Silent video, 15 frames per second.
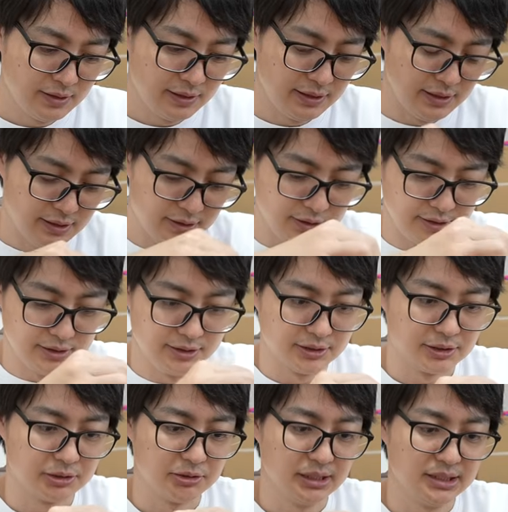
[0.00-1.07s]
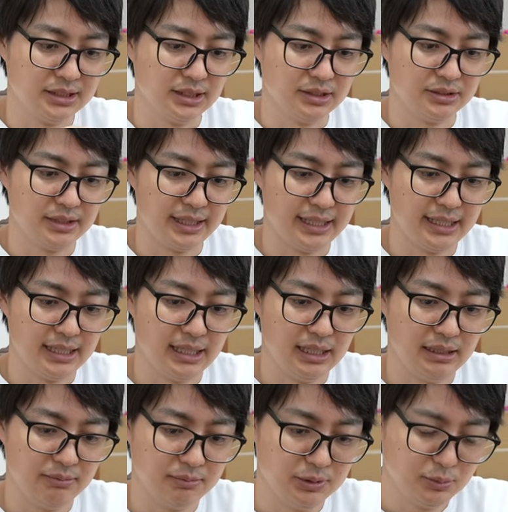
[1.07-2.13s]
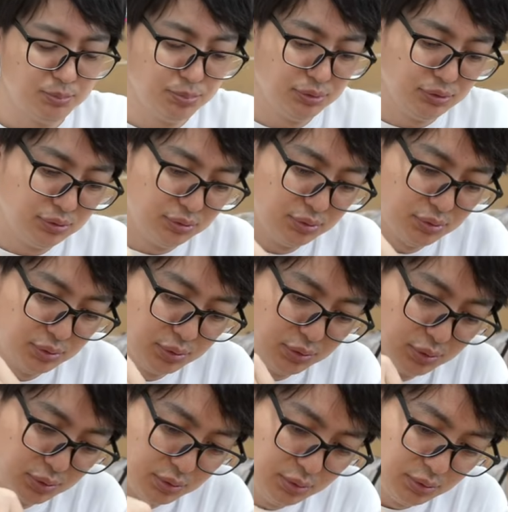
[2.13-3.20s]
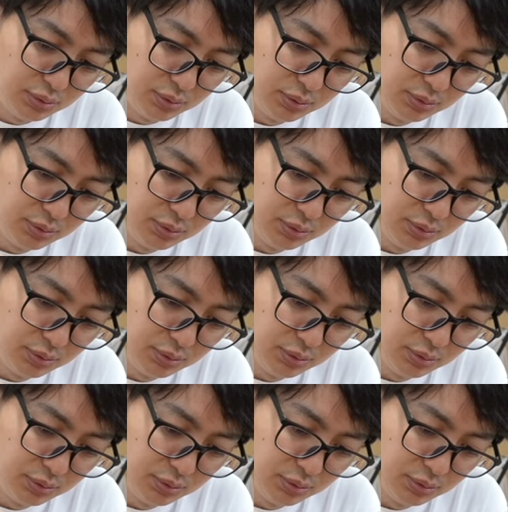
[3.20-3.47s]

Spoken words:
And it's dressing time. Ooh.